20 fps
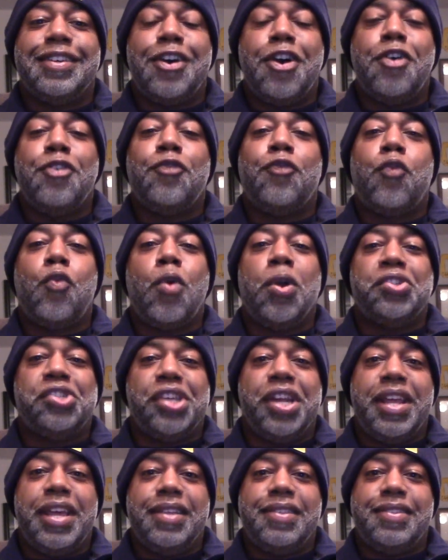
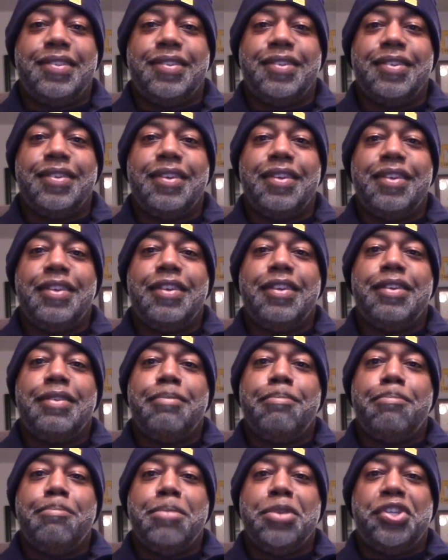unfortunate
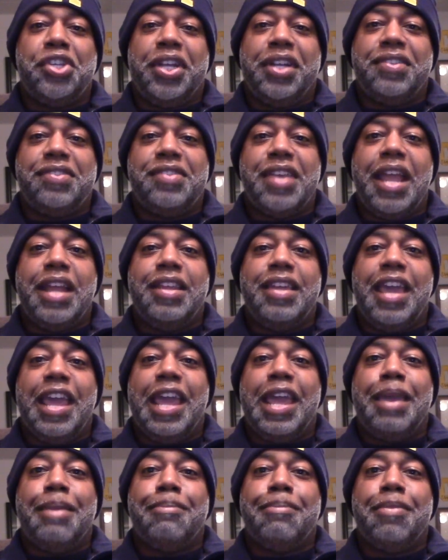Michigan State
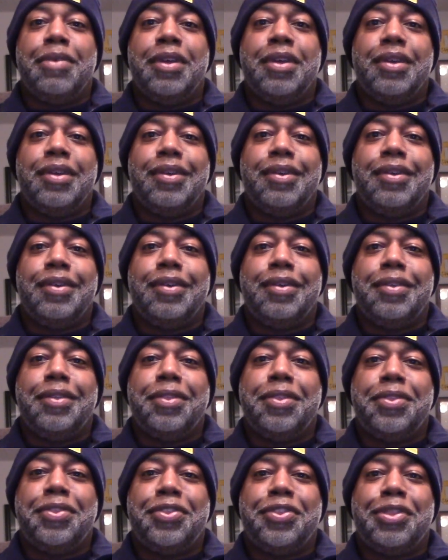game,
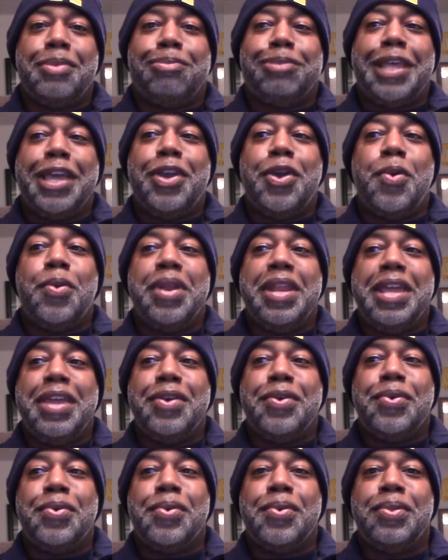the Blake
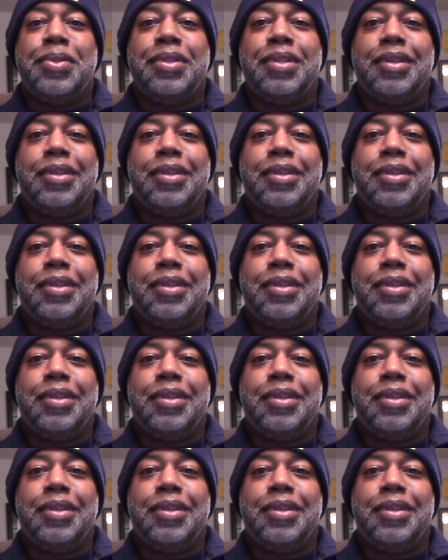O'Neill